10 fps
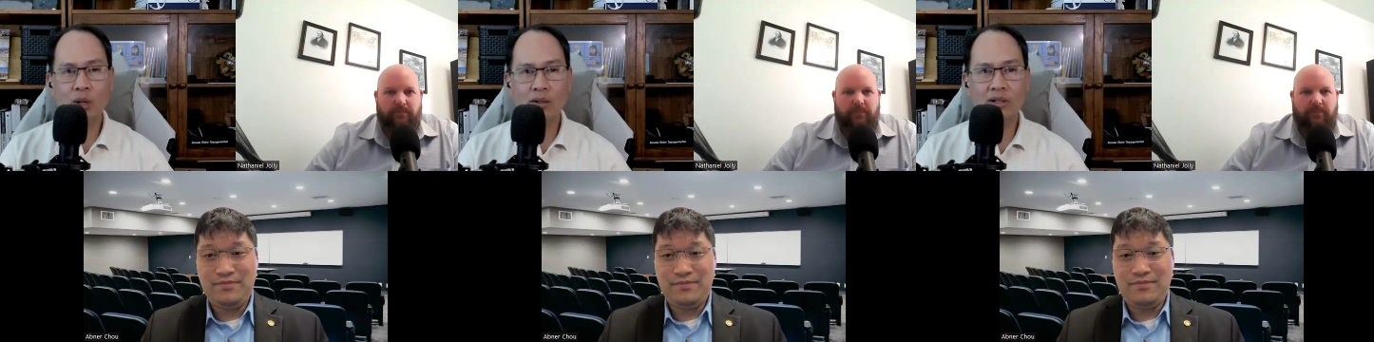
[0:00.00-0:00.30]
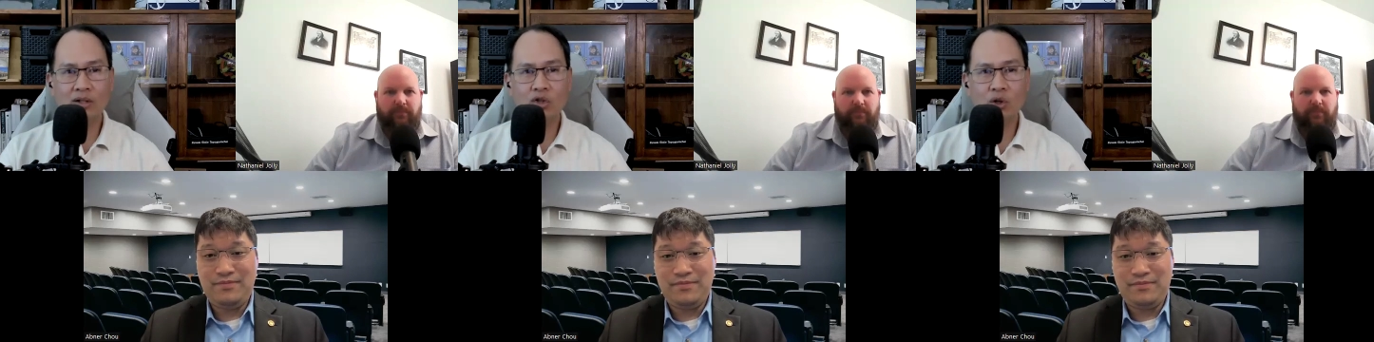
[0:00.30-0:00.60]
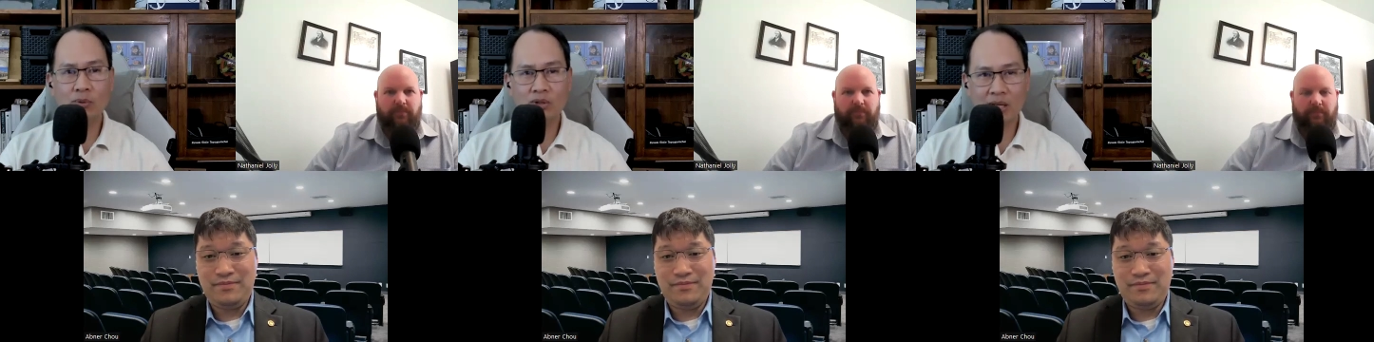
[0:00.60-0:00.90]
Speaker 1: the
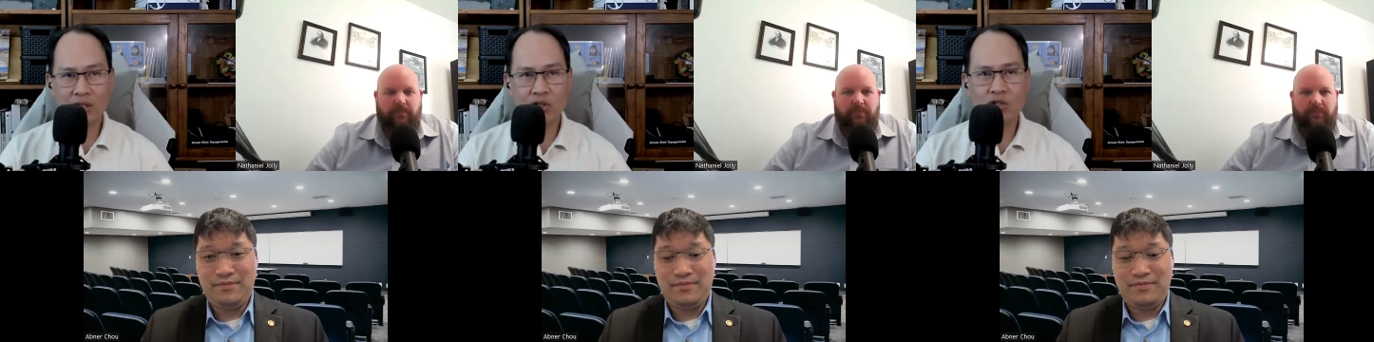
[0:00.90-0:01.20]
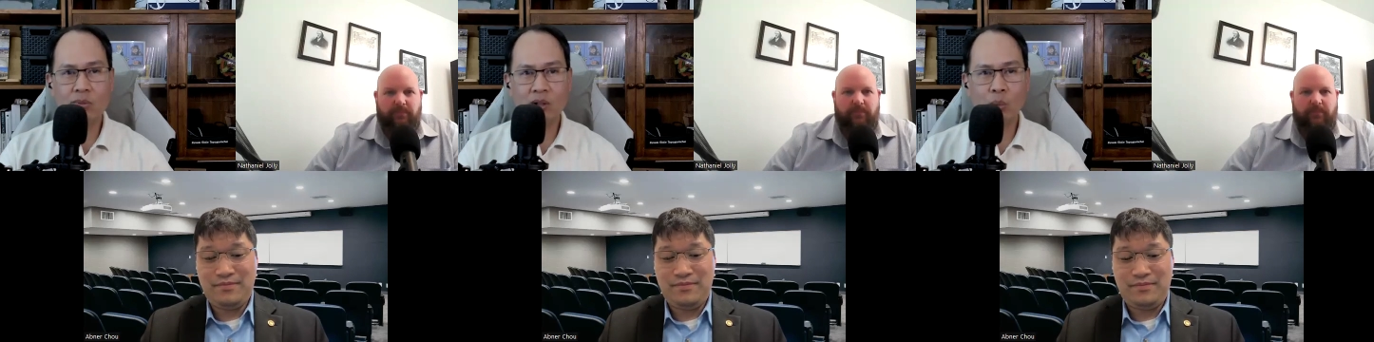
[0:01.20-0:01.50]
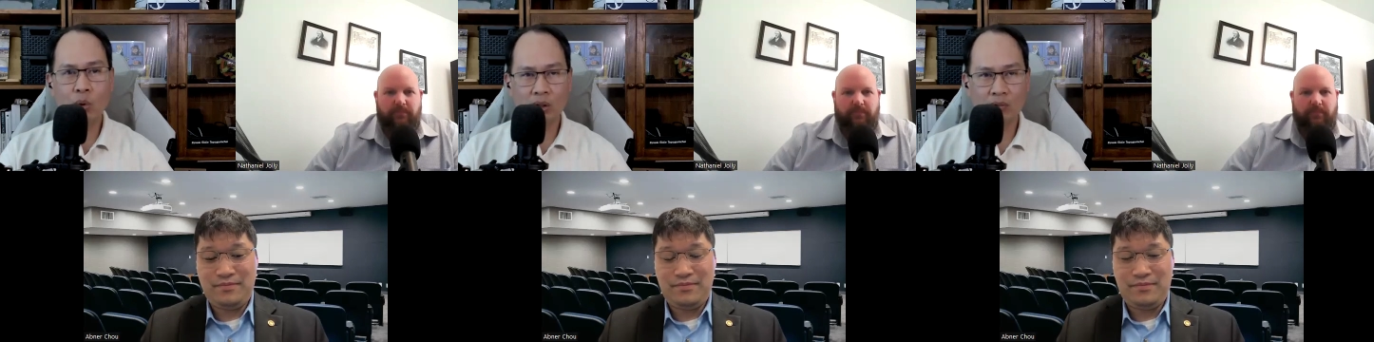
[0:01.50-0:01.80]
interpretation to be the
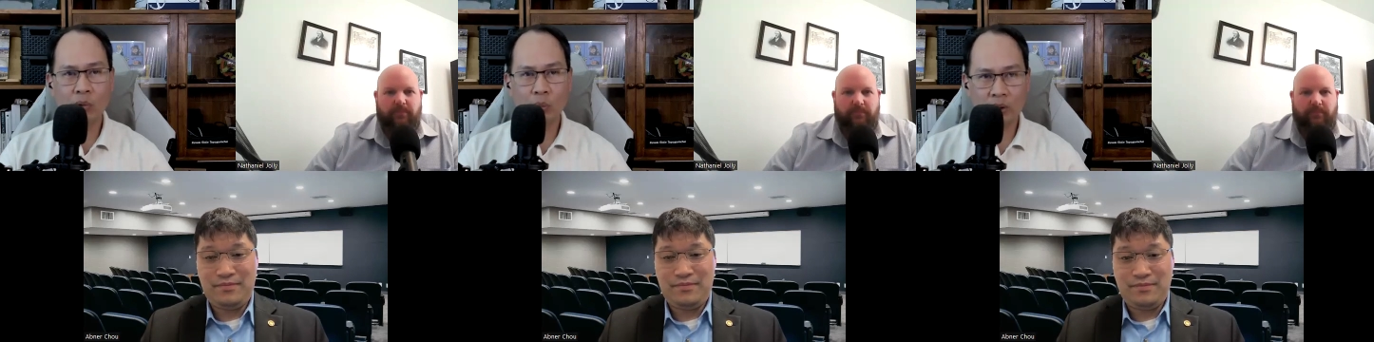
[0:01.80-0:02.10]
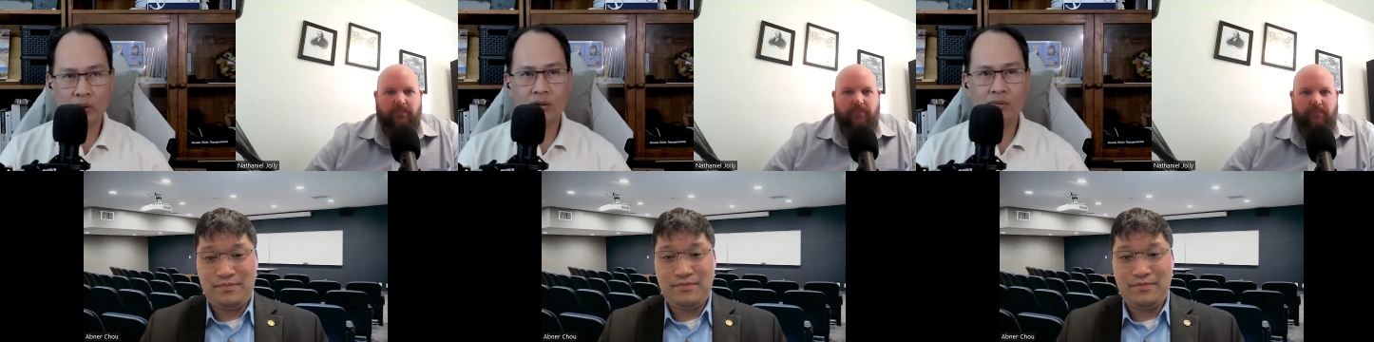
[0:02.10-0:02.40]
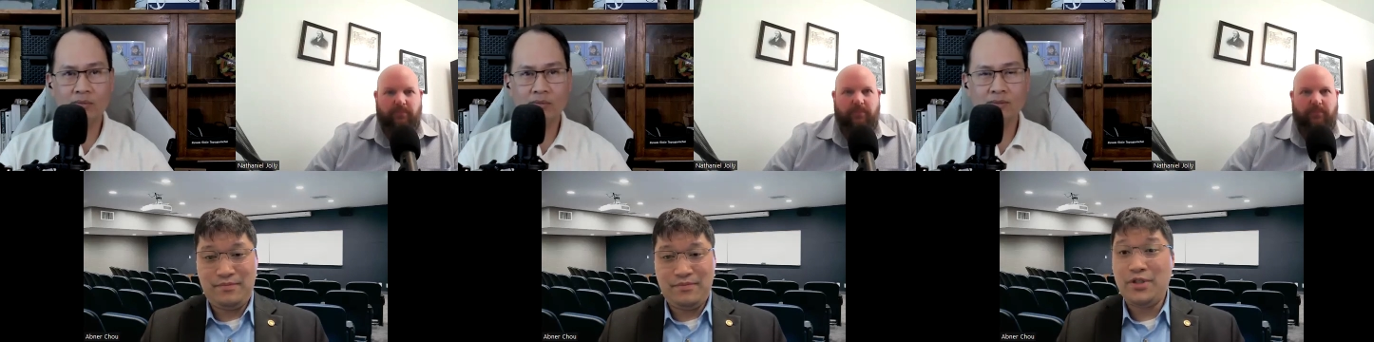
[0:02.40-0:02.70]
work of the reader.
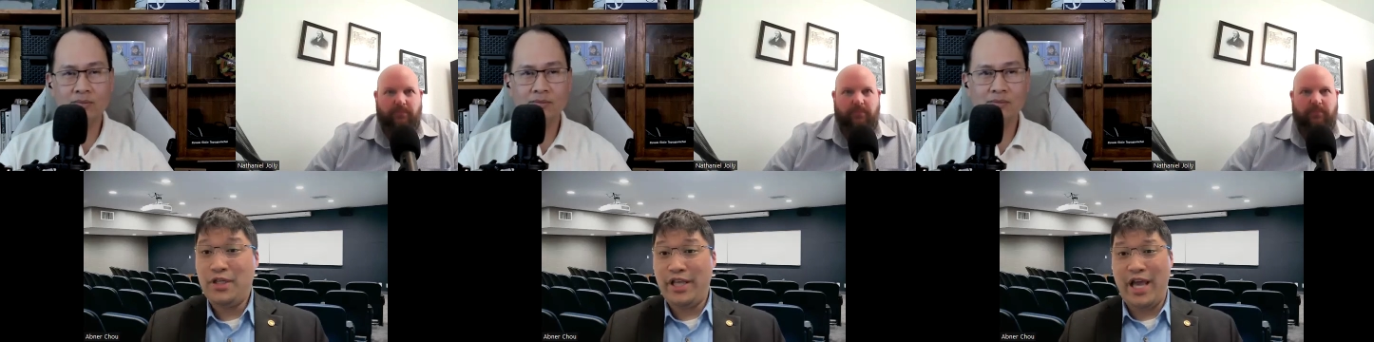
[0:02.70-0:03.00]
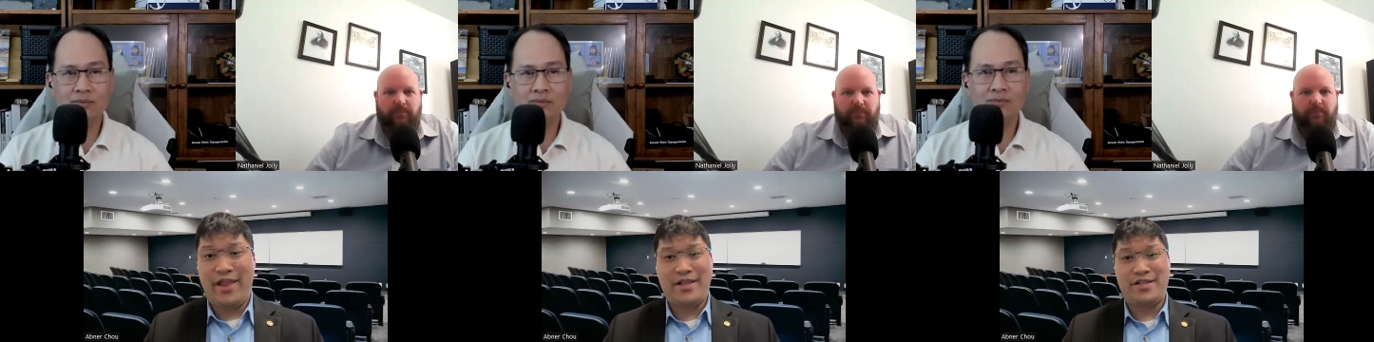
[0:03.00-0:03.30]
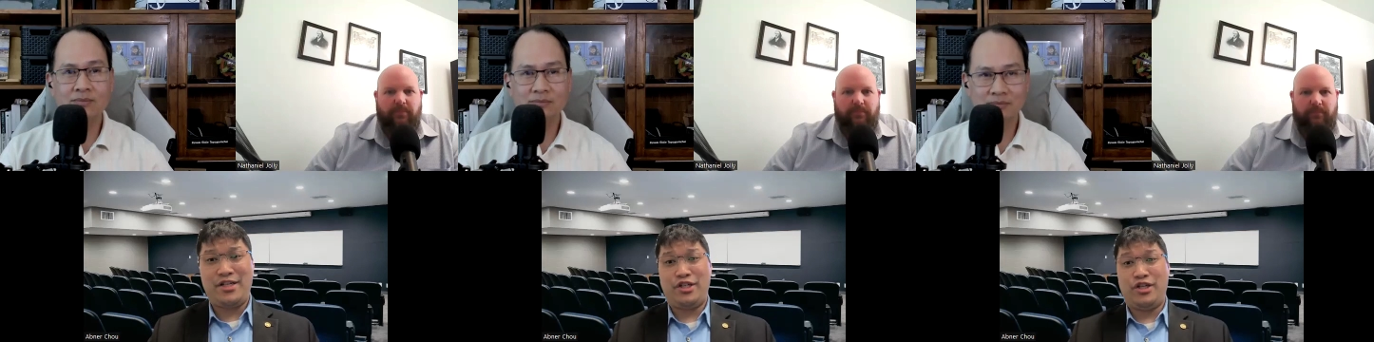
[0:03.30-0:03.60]
Speaker 2: Yeah, that's such
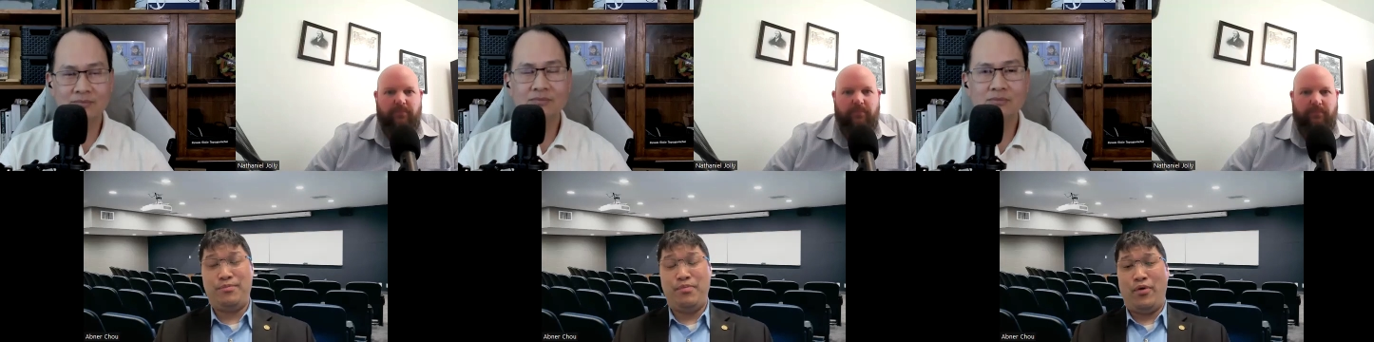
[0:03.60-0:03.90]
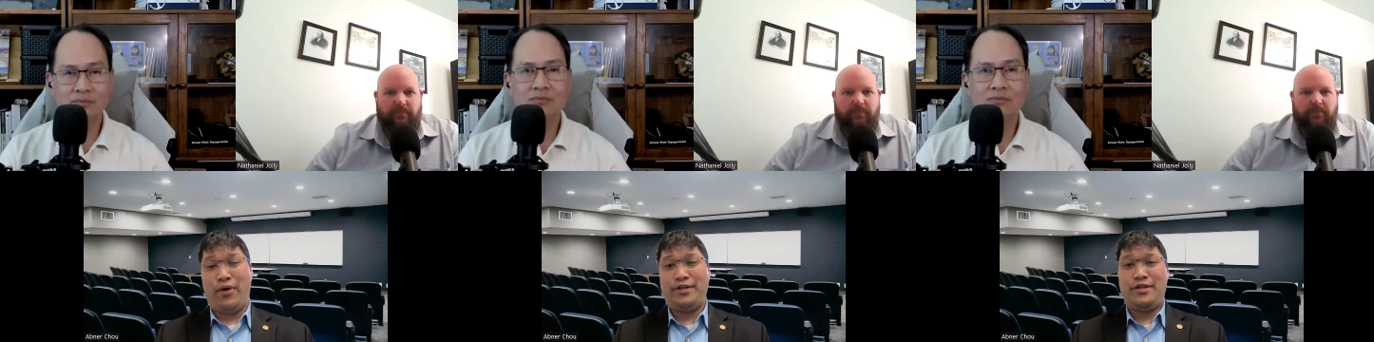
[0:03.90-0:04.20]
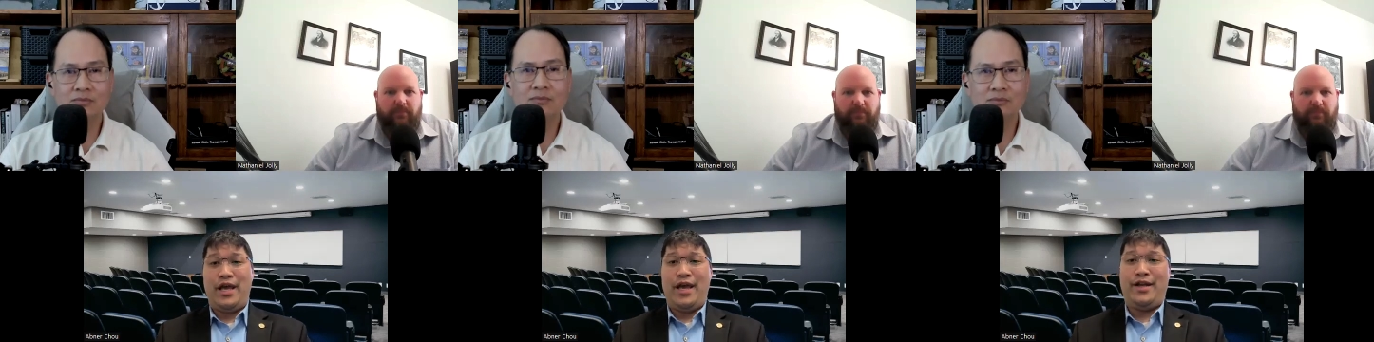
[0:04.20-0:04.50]
a good point.
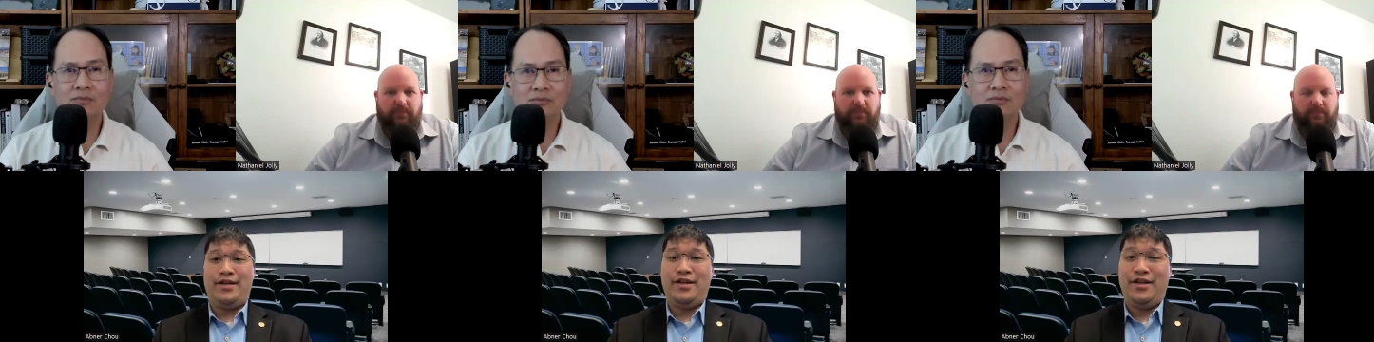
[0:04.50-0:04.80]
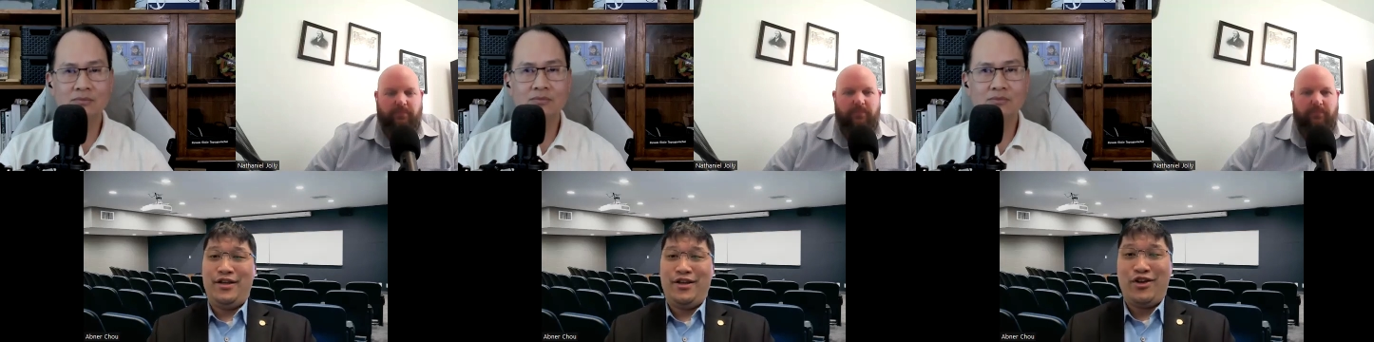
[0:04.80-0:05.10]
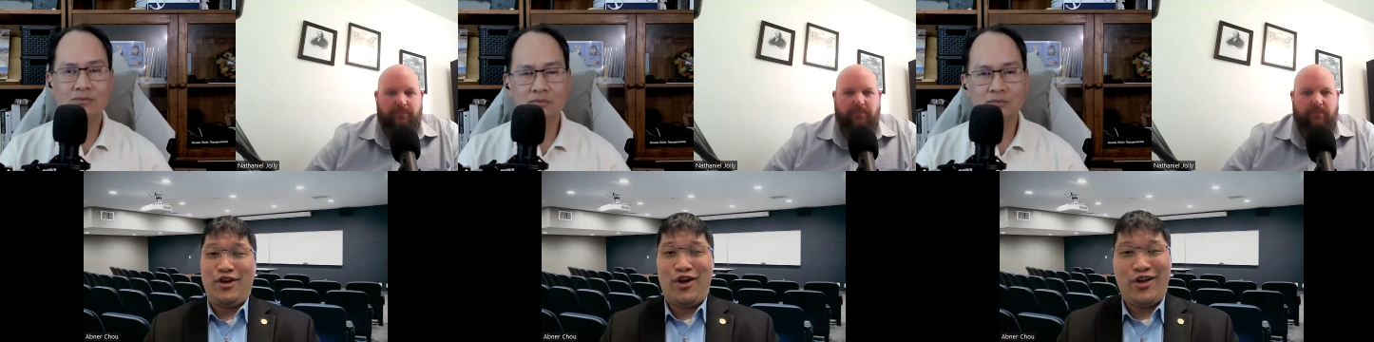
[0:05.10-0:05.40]
And
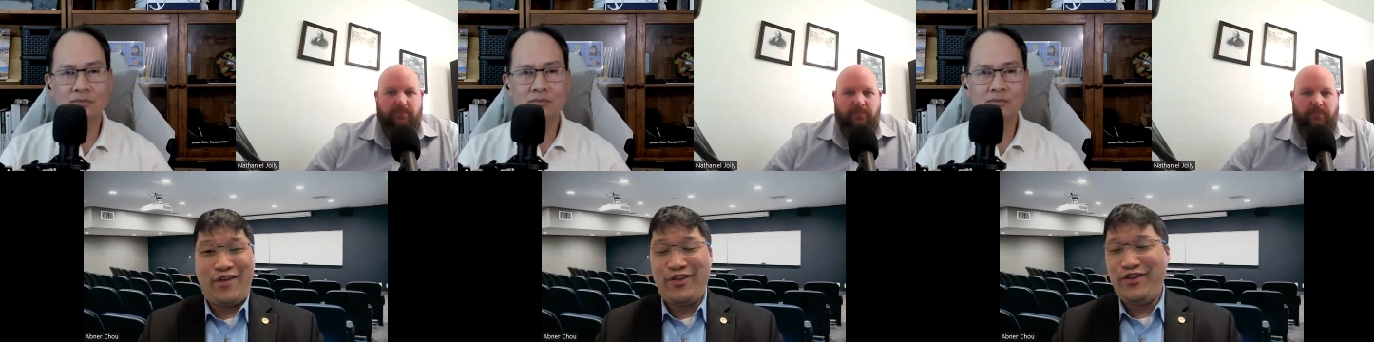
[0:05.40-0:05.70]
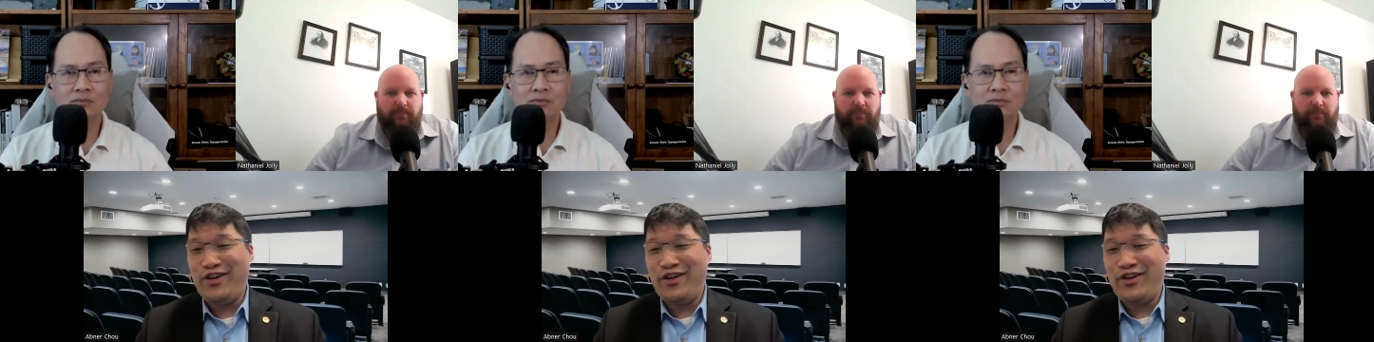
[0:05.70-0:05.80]
if you look